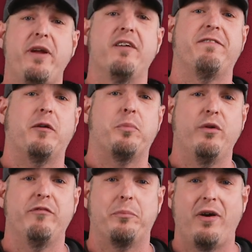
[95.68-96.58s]
PFR
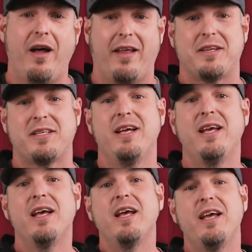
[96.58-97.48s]
proven products,
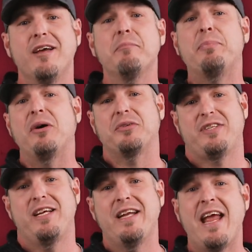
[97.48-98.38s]
Impulse
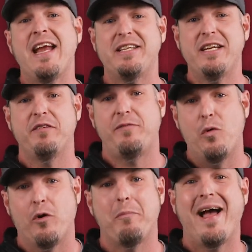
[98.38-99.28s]

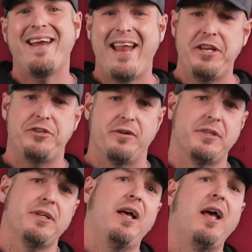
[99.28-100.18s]
10184 by
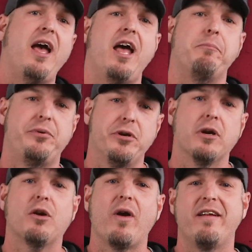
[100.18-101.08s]
Nachurs, and
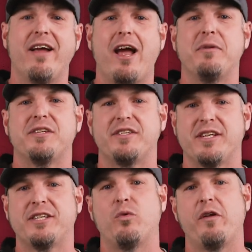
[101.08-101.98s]
Pure Grade Diamond
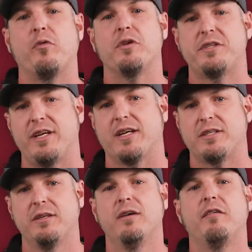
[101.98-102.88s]

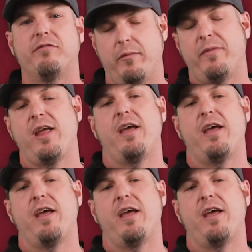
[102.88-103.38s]
6246 from the